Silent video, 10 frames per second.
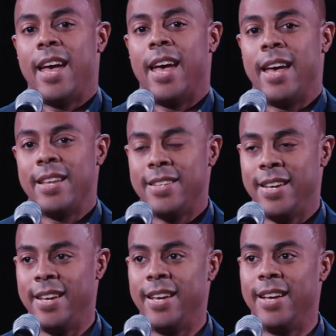And
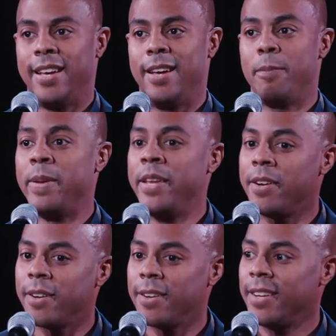
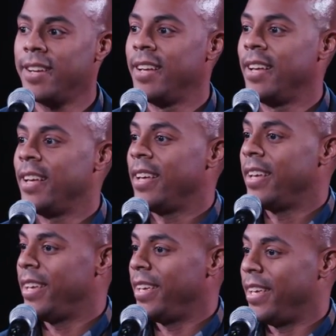Peter,
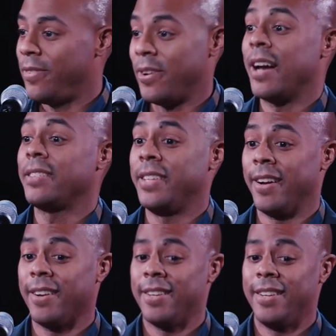if you're out
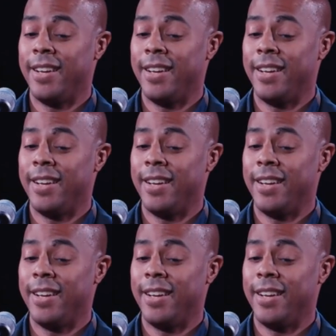there,